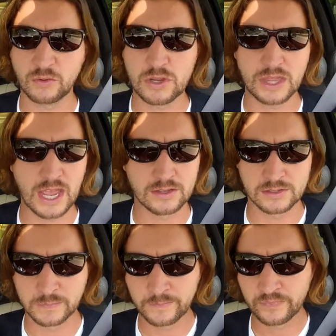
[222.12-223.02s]
of
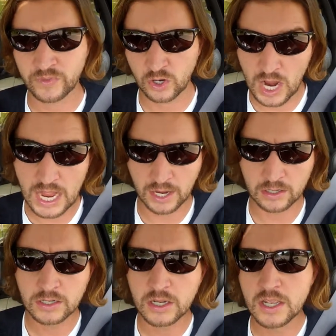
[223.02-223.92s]
3,000 or
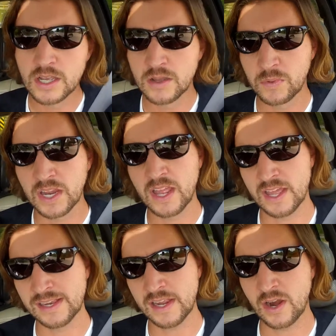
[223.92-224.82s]
higher. But
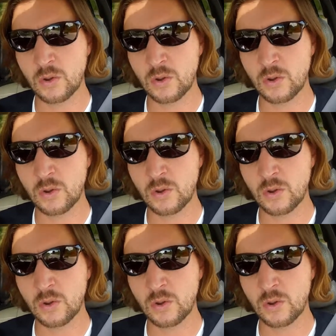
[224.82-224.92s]
it, it, it,